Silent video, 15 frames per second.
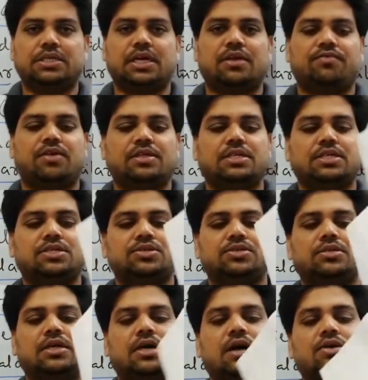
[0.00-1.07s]
surfaces,
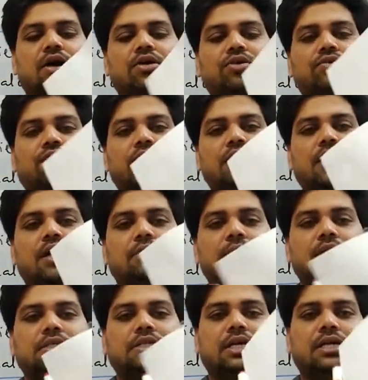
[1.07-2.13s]
outward
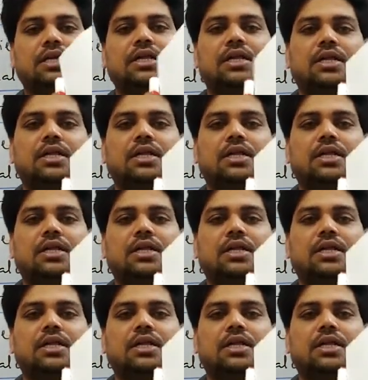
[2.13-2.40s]
normals are